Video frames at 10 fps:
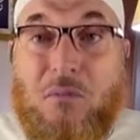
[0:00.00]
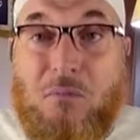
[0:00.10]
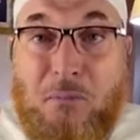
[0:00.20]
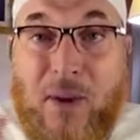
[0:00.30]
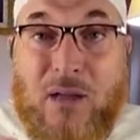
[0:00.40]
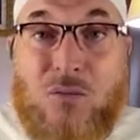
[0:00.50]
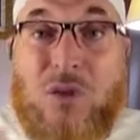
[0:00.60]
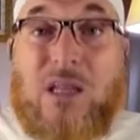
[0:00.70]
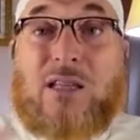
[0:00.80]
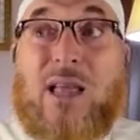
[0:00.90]
But
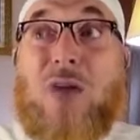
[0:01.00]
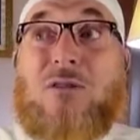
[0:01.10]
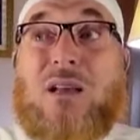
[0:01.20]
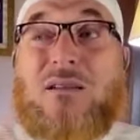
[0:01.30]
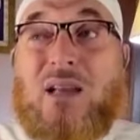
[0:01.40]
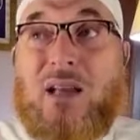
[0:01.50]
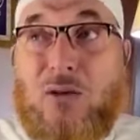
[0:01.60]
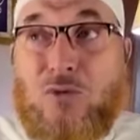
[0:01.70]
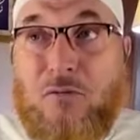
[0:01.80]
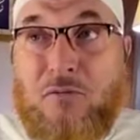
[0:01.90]
would it count as
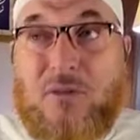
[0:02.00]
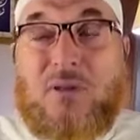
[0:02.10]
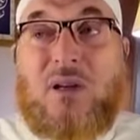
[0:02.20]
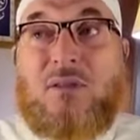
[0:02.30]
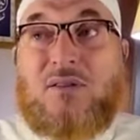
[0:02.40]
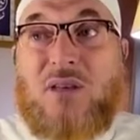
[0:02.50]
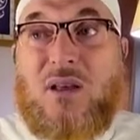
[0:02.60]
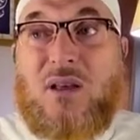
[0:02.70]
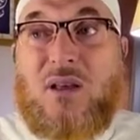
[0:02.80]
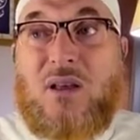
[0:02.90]
zakat al-Fitr if
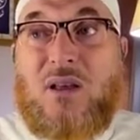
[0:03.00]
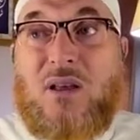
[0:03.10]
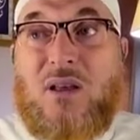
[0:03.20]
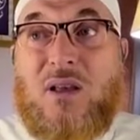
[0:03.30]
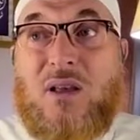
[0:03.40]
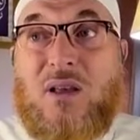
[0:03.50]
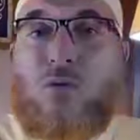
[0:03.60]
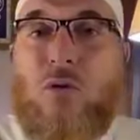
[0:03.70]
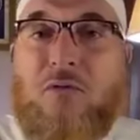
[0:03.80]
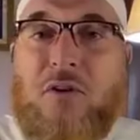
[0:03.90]
somebody paid
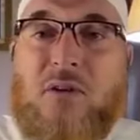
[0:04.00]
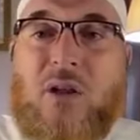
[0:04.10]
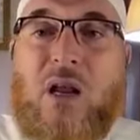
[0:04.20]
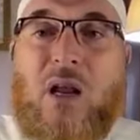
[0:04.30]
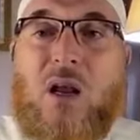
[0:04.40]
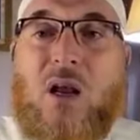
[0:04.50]
zakat al-Fitr